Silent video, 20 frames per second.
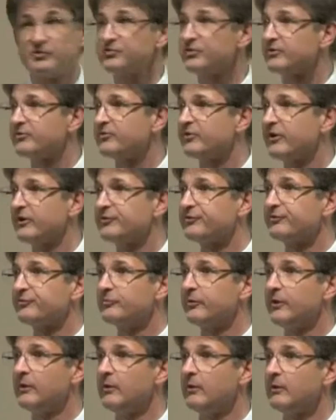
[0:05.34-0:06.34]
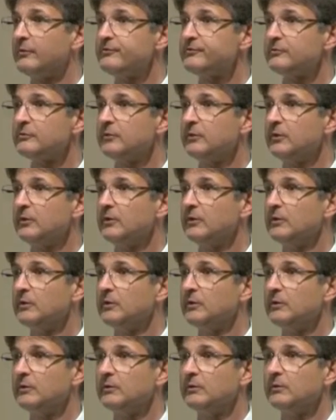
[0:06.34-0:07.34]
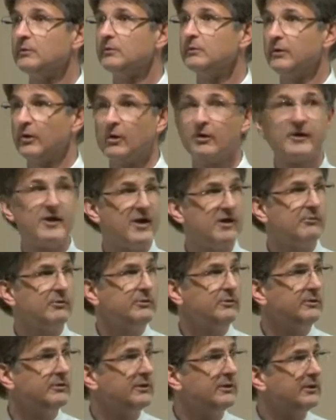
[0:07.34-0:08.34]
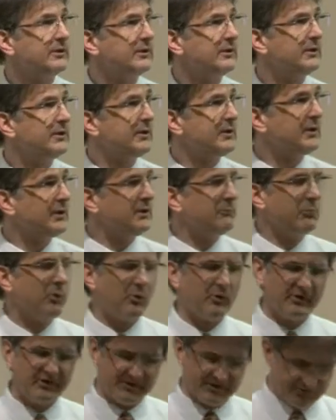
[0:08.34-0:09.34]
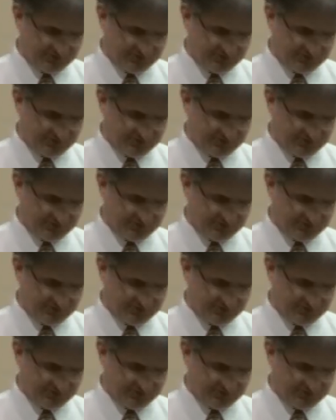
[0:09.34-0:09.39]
no such thing as a free lunch? We heard that one? Boy,